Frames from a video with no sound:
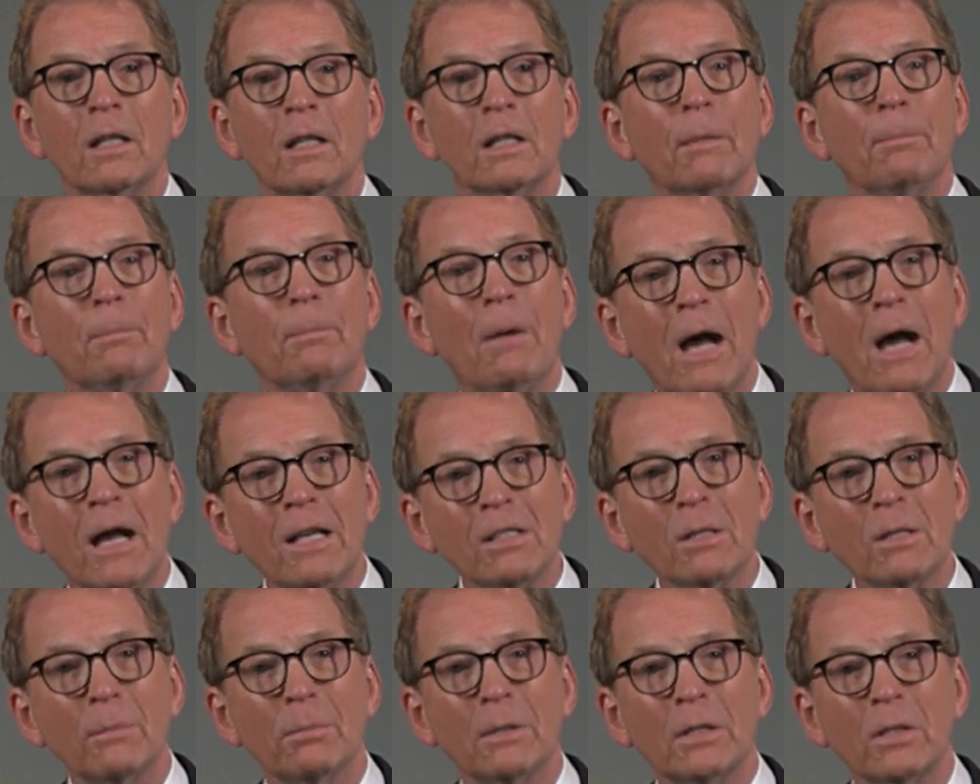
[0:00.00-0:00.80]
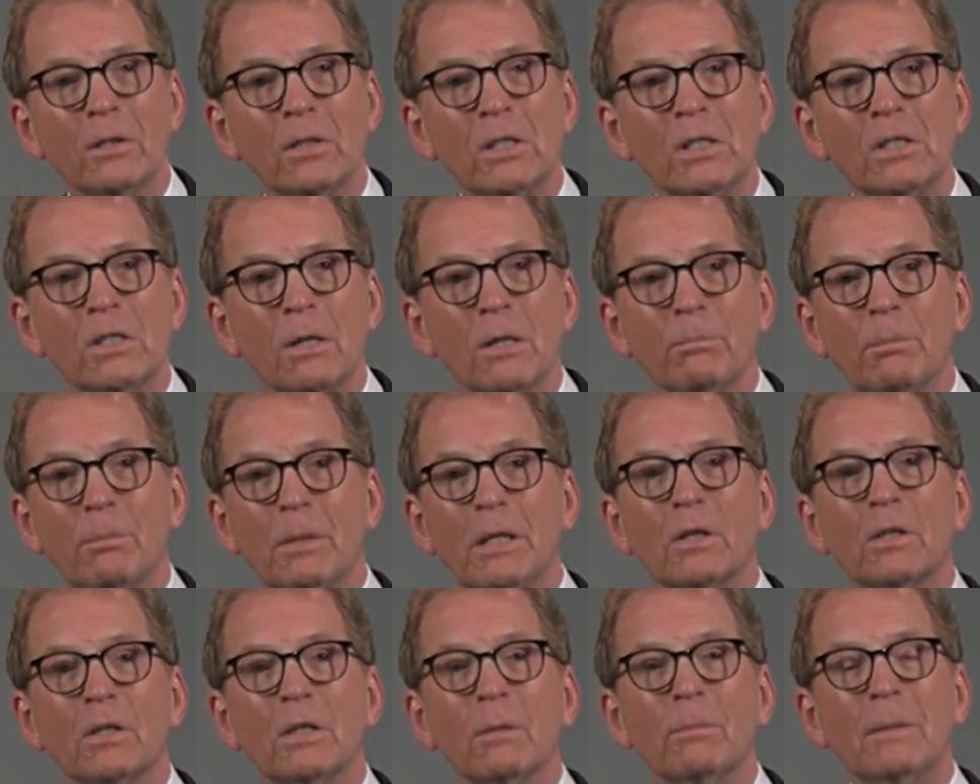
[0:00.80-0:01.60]
the possibilities
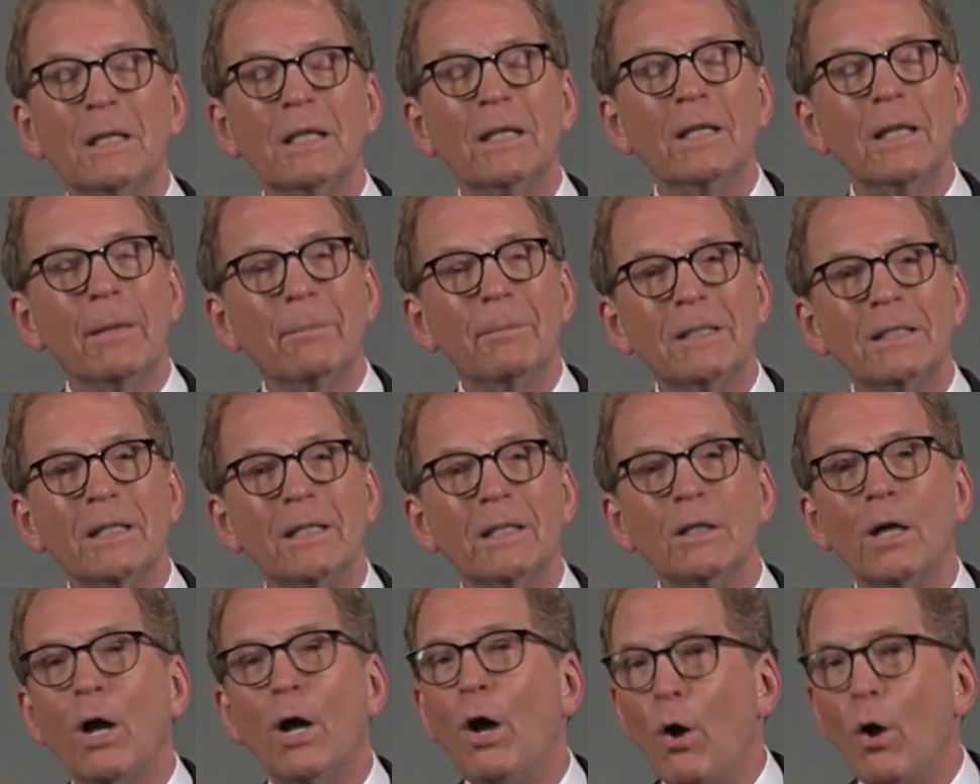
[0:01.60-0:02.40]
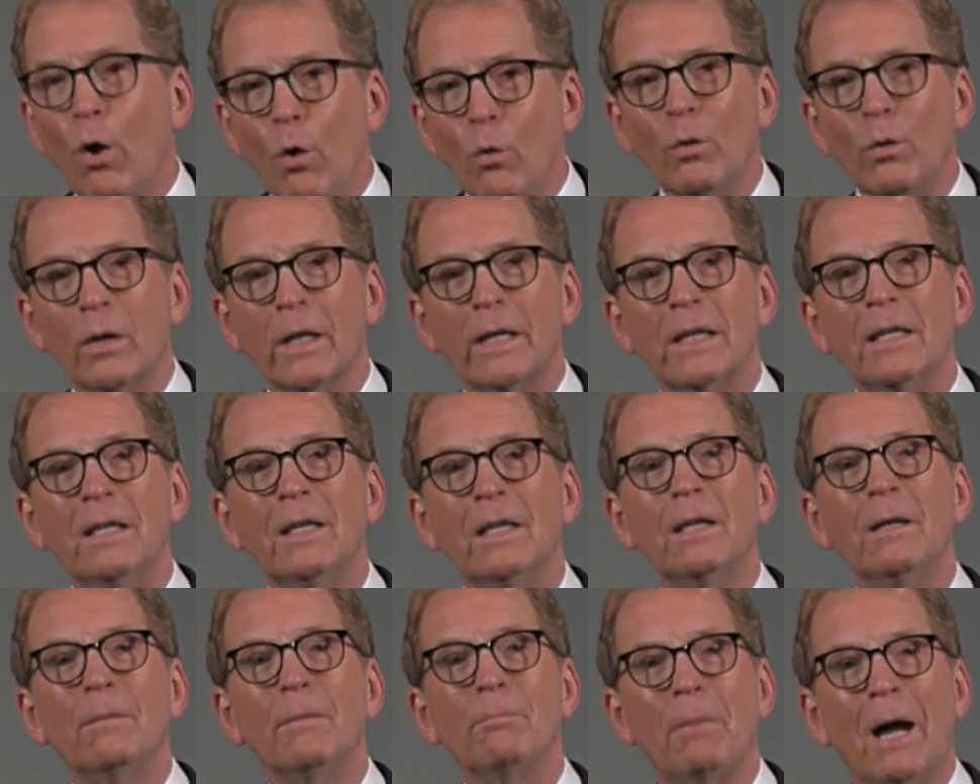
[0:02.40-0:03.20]
appear to be limited
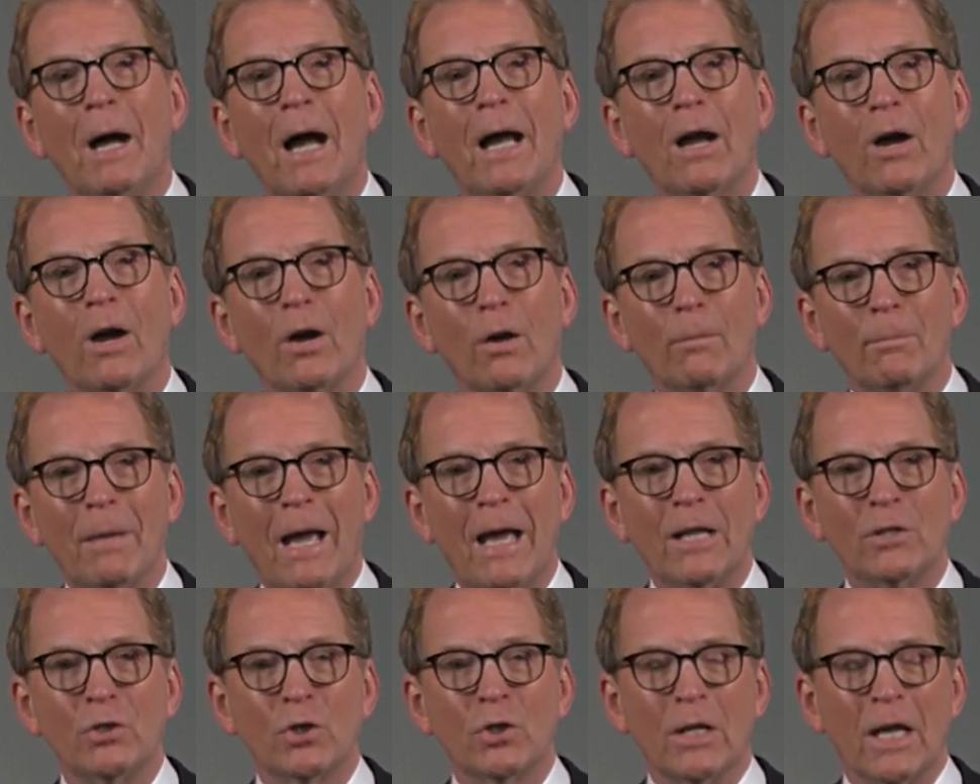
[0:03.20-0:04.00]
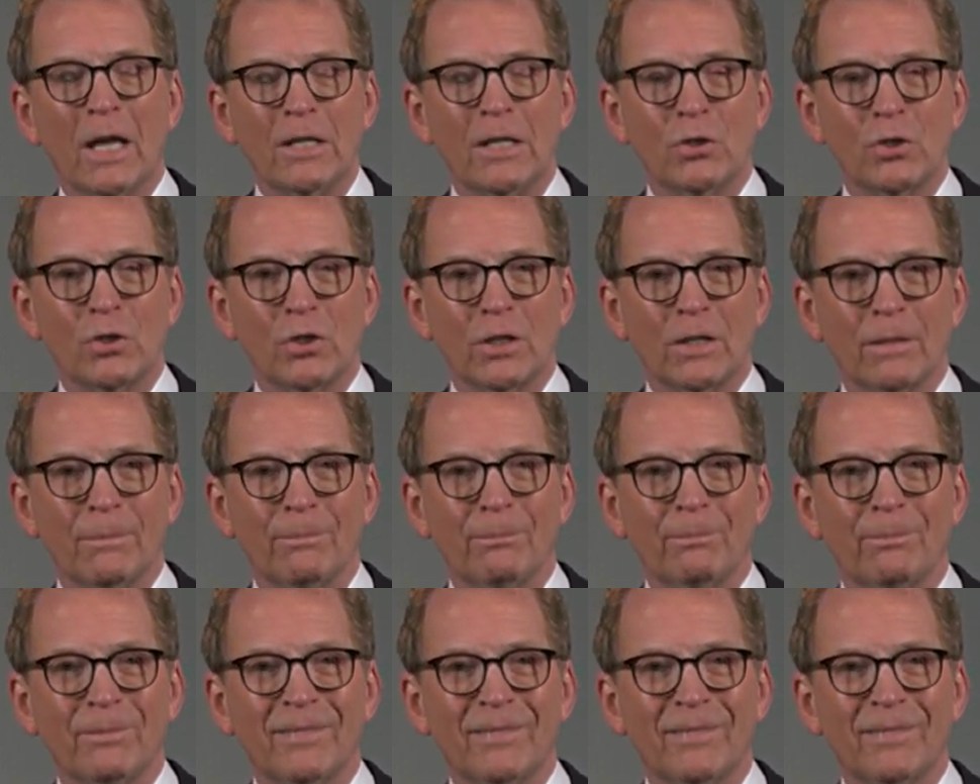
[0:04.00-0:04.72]
only by our imagination.